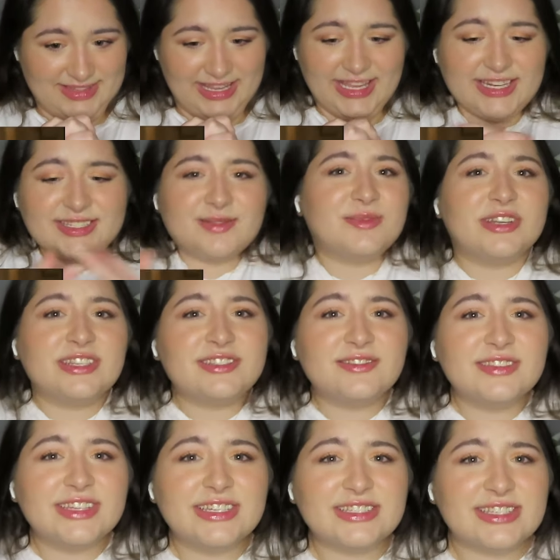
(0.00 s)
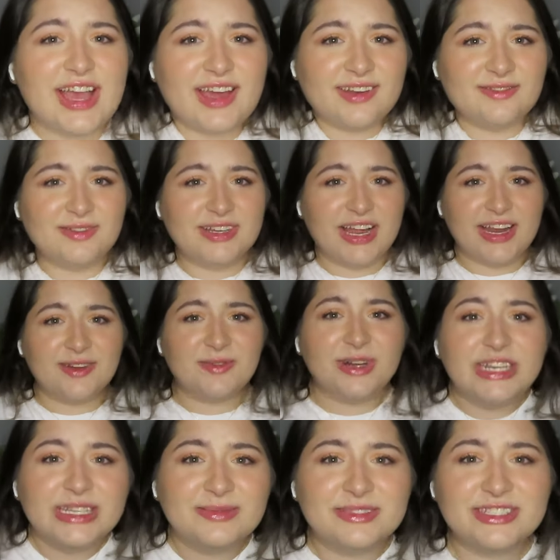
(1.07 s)
He doesn't want to do this. I don't
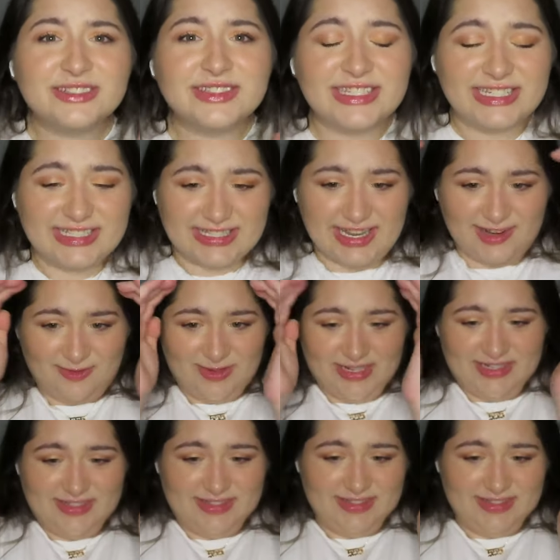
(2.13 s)
want him to do this. I don't want...